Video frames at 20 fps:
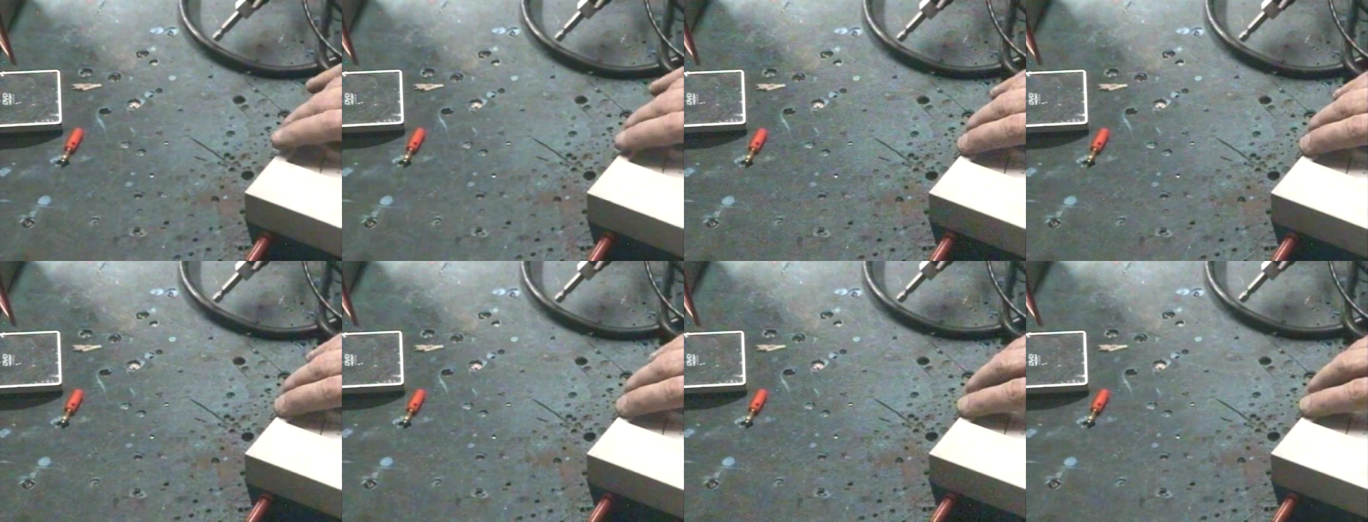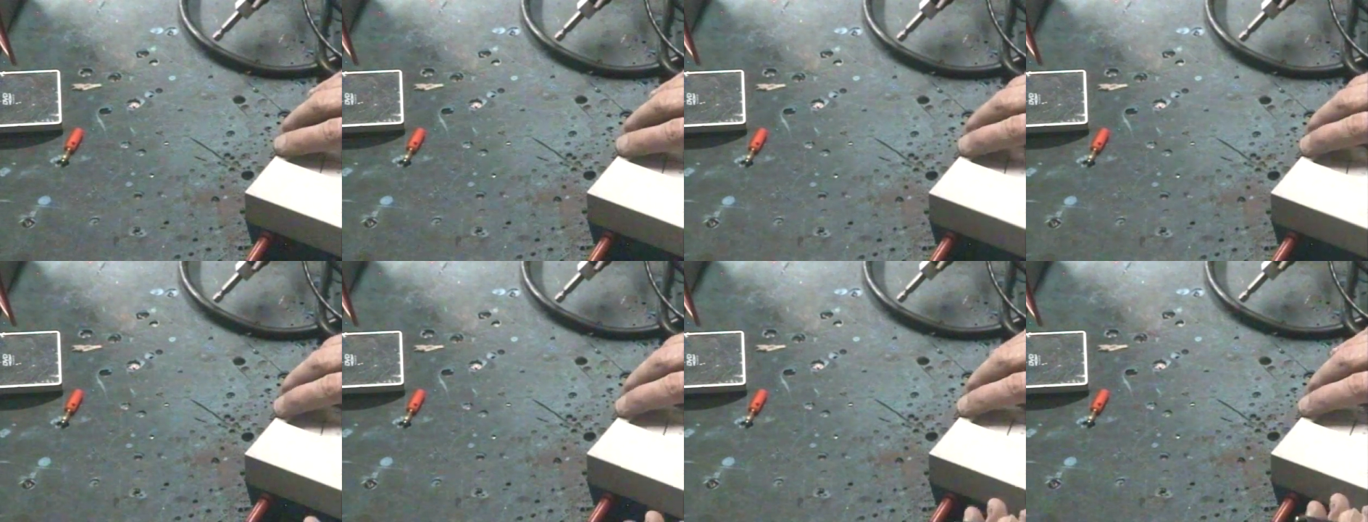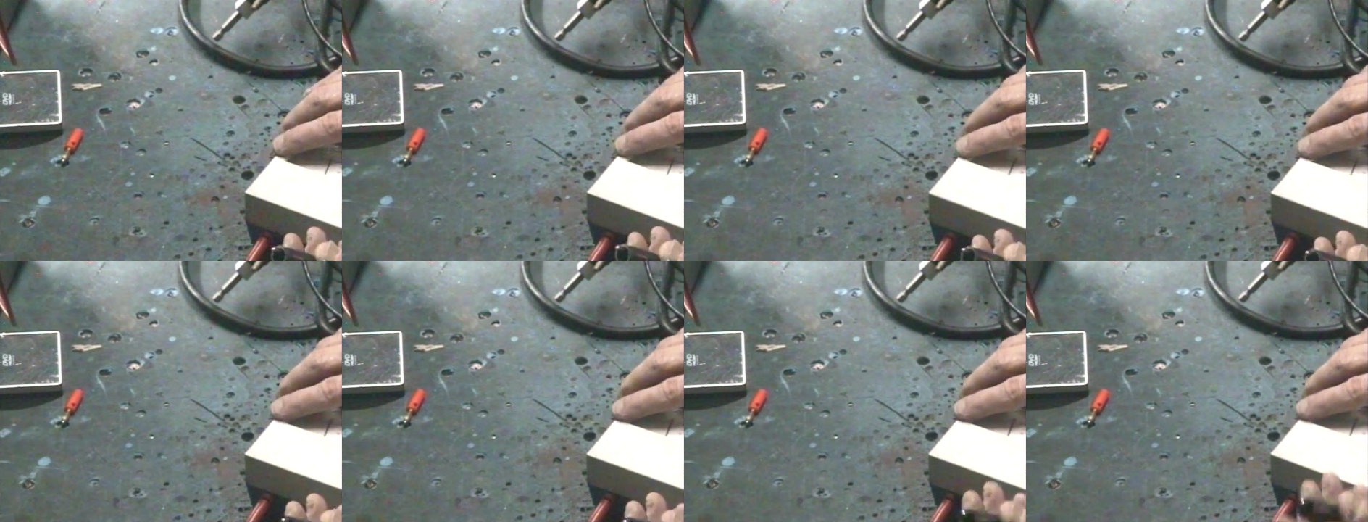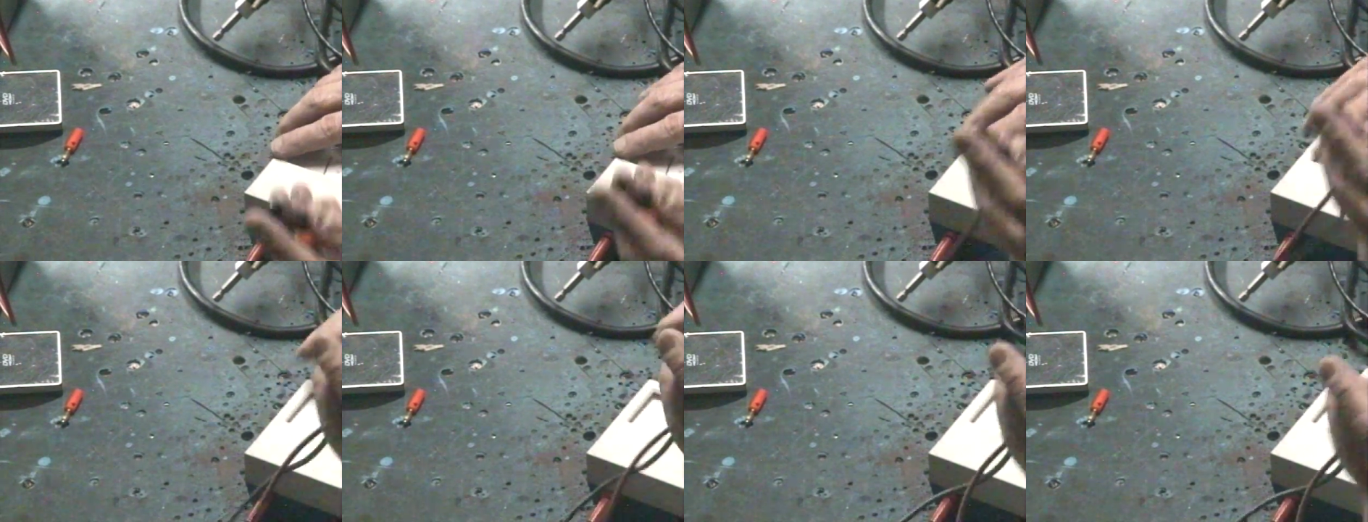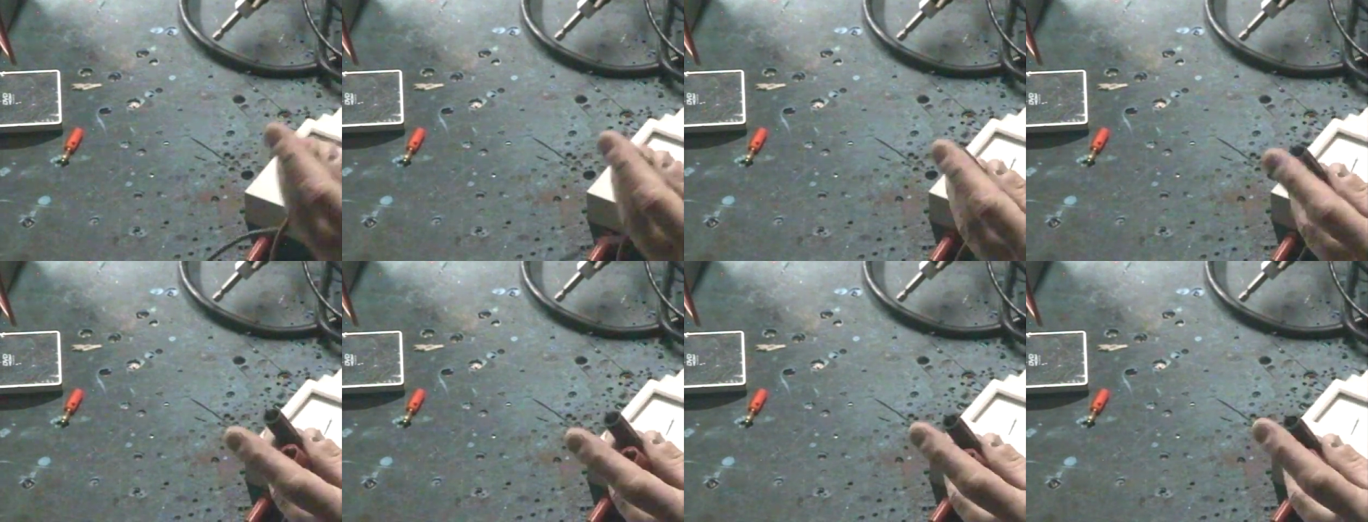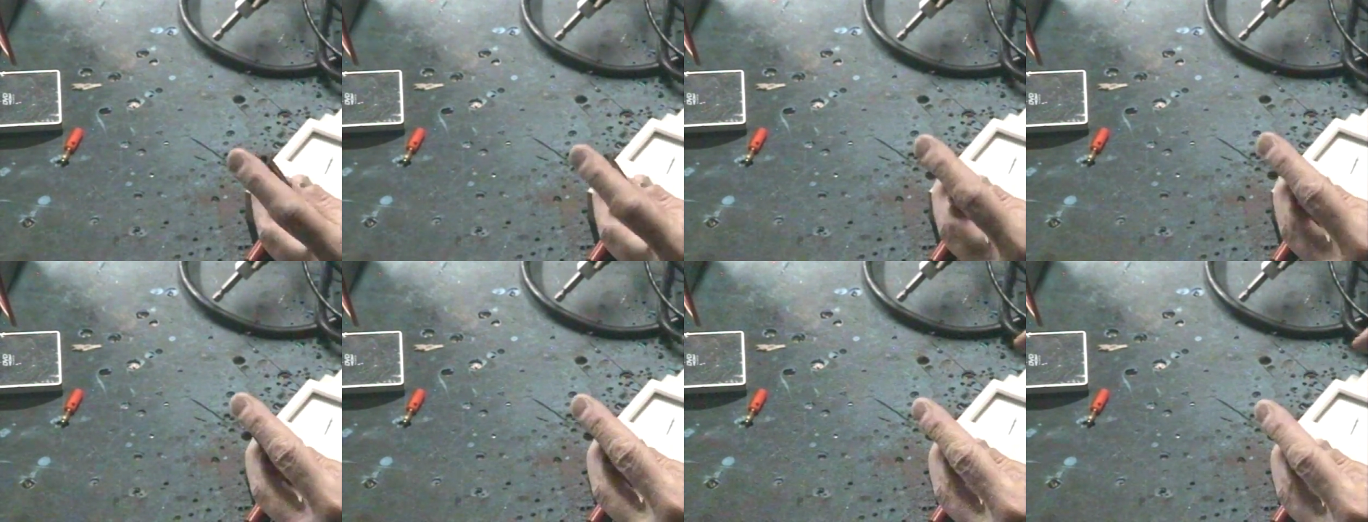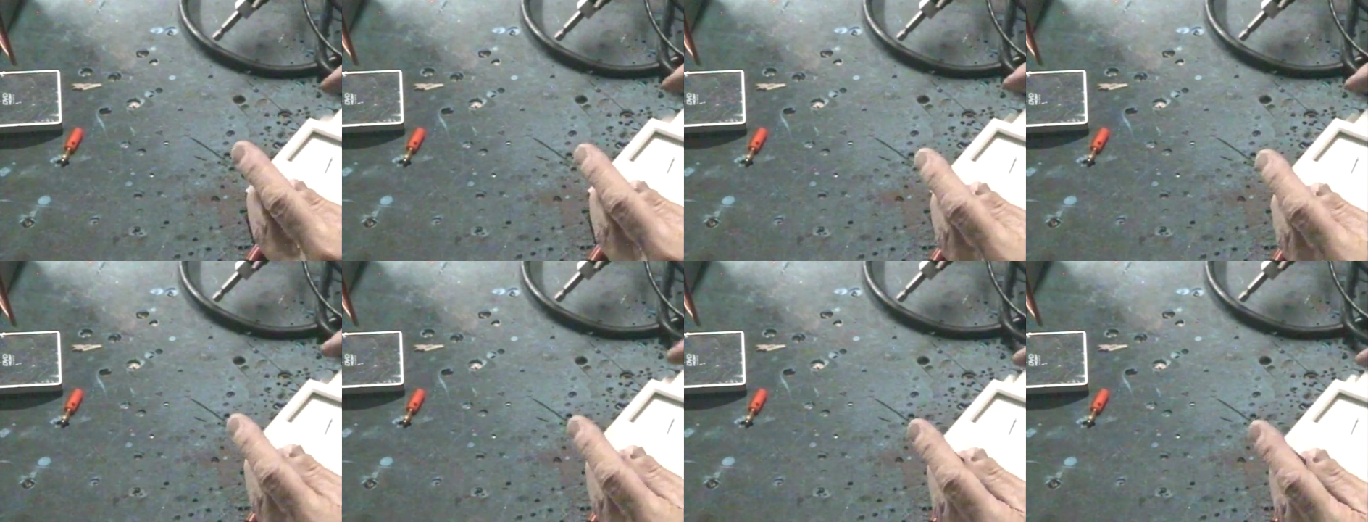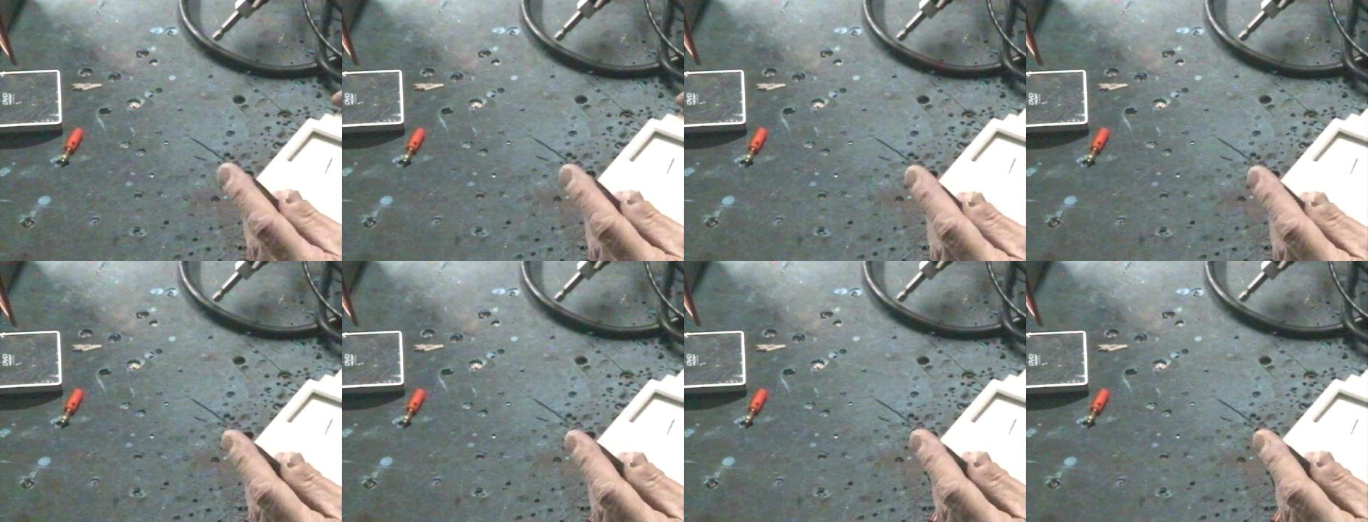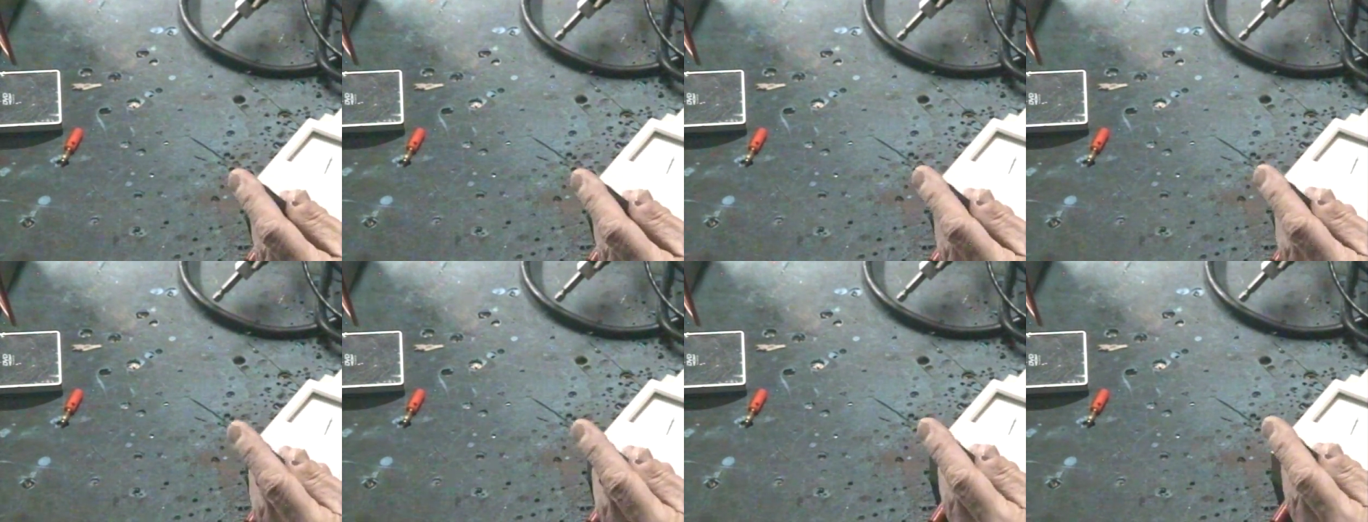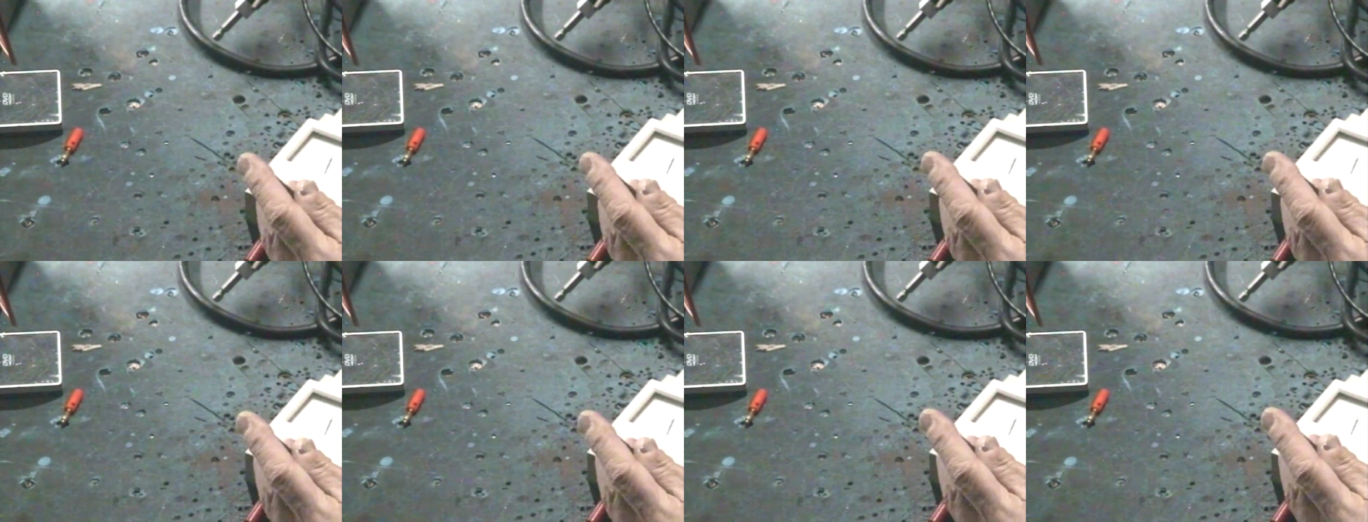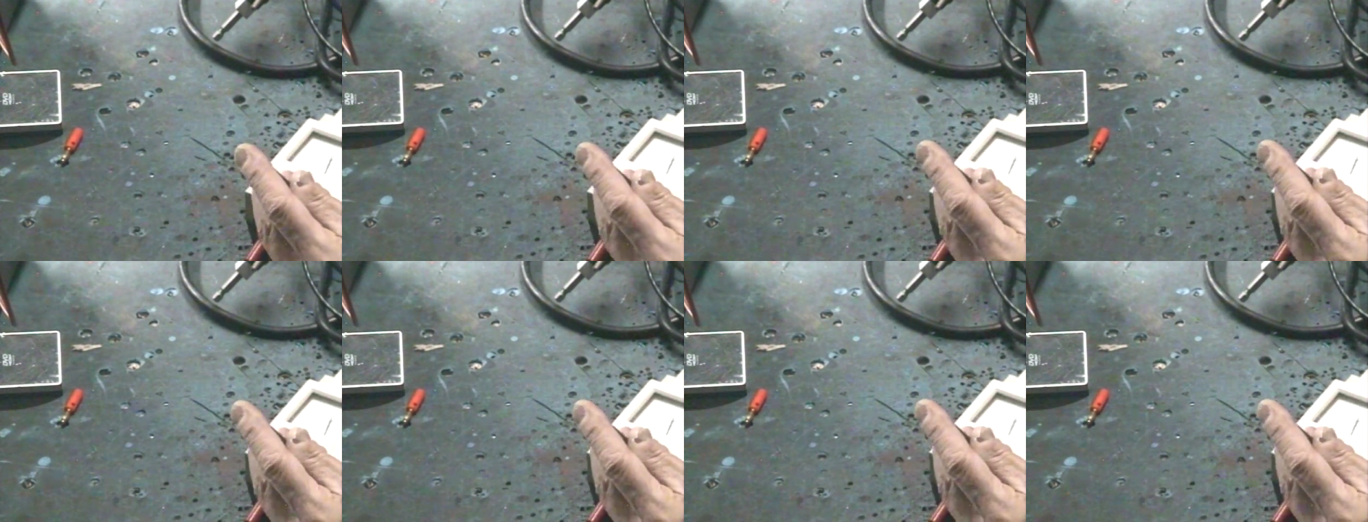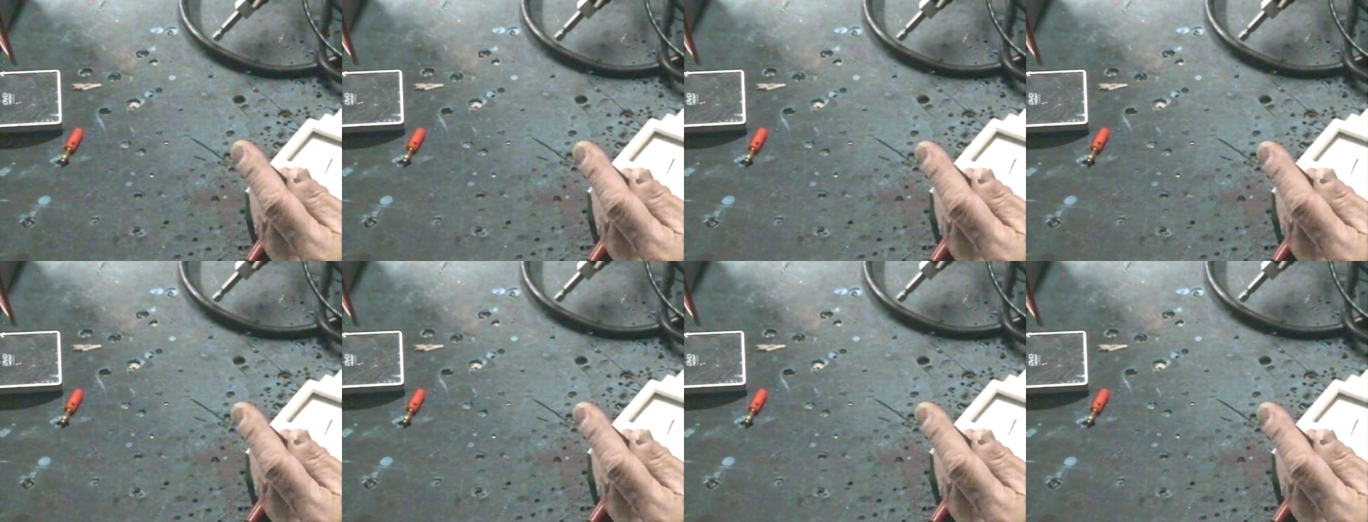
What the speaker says: (no speaker visible)